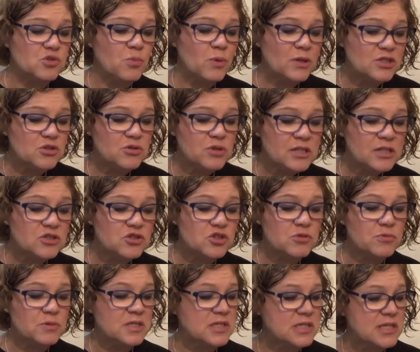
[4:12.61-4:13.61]
What do you need to do
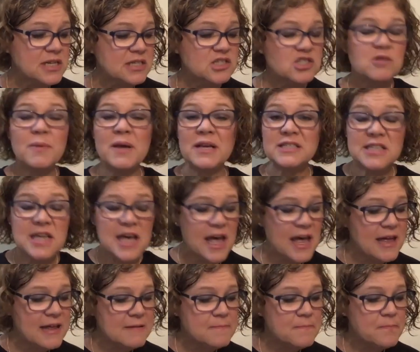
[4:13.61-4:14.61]
with 6 to make
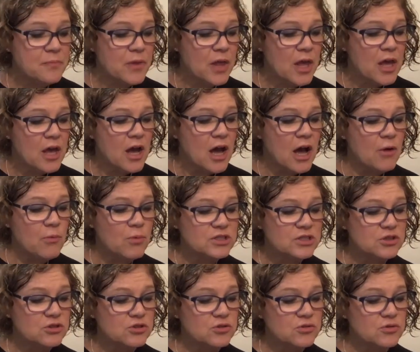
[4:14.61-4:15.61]
10? What
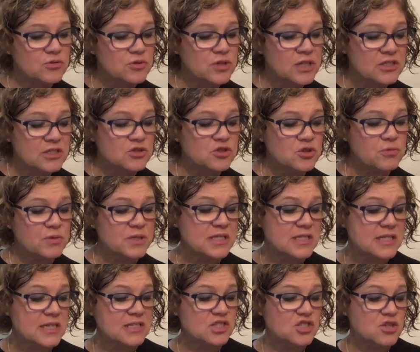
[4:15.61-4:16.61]
do you need to do with
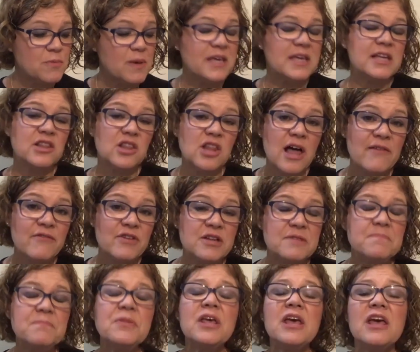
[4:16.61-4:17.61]
6 to make
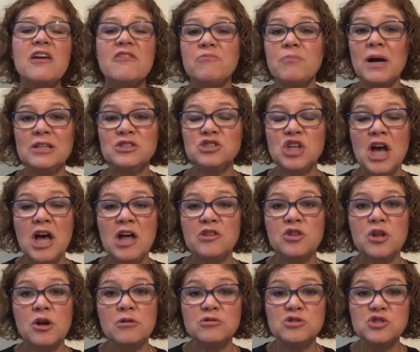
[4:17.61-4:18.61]
11? If my child
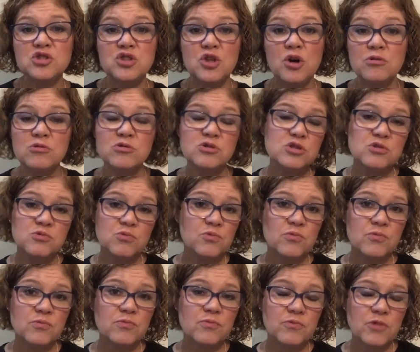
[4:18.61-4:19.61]
knows those
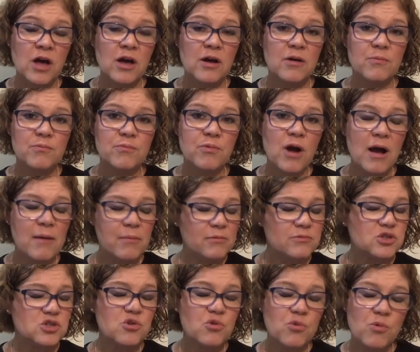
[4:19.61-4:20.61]

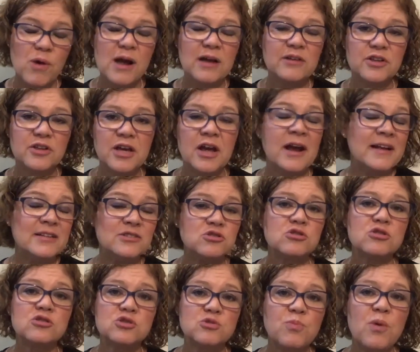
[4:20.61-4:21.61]
problems correctly, I answer
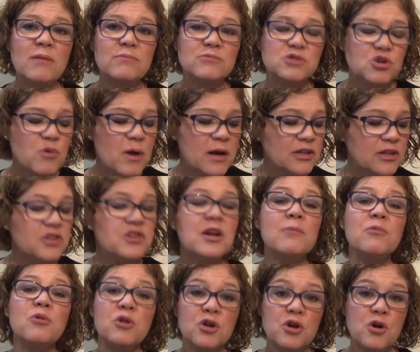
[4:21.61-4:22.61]
those problems correctly, then I'm
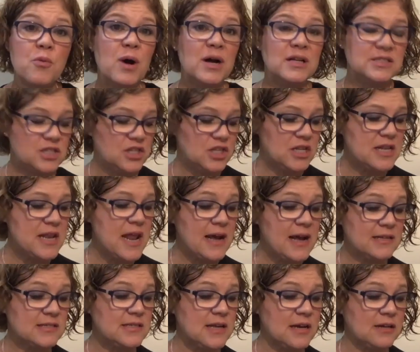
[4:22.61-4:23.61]
going to go on to the
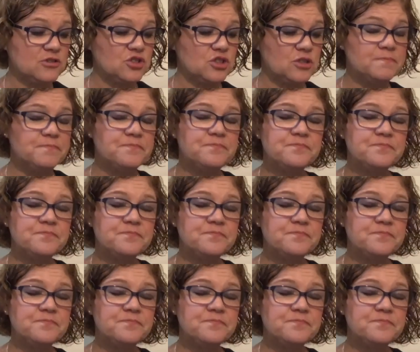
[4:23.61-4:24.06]
next section.